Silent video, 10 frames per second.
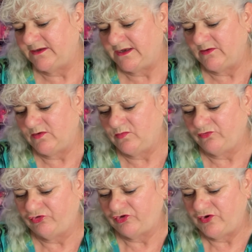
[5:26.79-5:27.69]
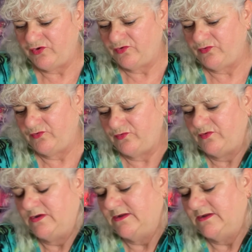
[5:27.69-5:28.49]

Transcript: Now I will show you